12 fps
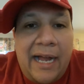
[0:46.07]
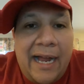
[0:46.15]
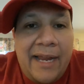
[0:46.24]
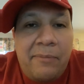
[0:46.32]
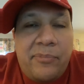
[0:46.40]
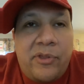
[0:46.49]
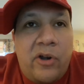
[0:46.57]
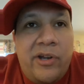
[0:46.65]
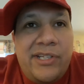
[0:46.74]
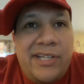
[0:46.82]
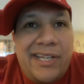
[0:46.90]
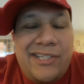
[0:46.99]
I am
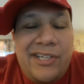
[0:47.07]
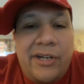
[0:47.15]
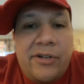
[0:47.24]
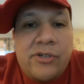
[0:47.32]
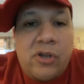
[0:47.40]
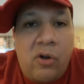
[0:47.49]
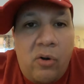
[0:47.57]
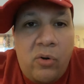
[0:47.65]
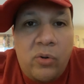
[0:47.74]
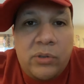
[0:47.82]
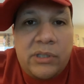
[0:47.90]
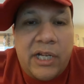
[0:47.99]
36 years
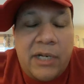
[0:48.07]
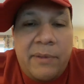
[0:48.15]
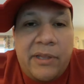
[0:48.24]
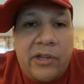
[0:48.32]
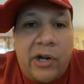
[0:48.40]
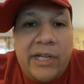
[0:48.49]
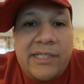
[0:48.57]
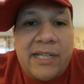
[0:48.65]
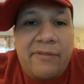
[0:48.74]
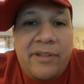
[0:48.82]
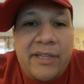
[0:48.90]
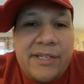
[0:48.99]
old, going to be
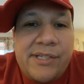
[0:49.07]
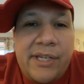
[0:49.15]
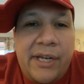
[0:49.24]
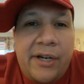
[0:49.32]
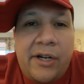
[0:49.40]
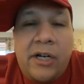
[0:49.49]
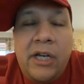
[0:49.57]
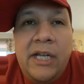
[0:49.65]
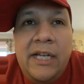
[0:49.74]
37 this year